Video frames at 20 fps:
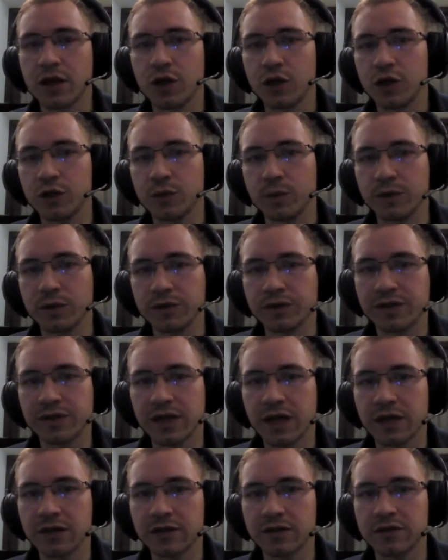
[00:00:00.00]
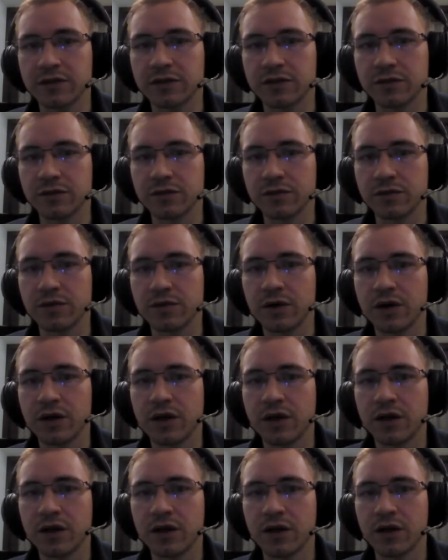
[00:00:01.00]
it will send it to
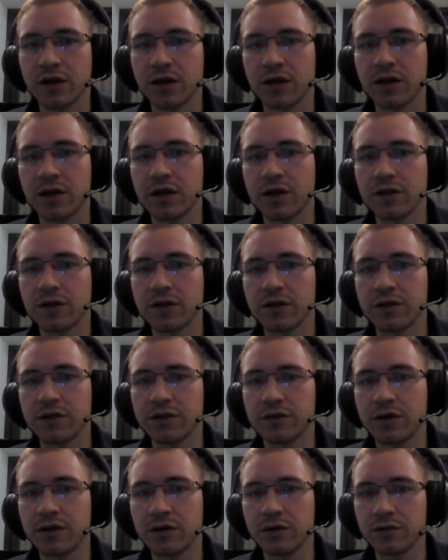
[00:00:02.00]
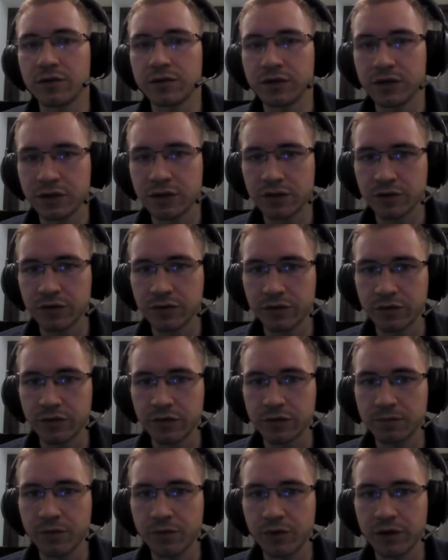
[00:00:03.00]
the node that you
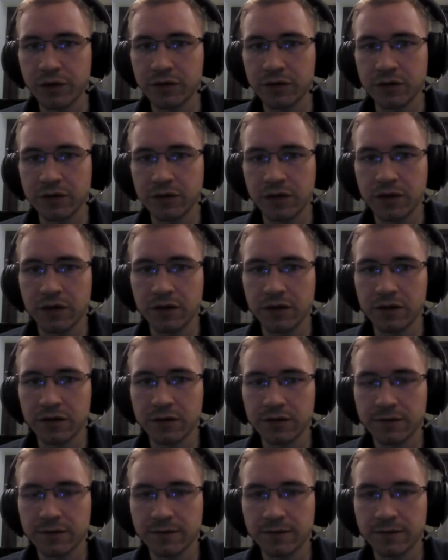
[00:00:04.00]
are pointing here.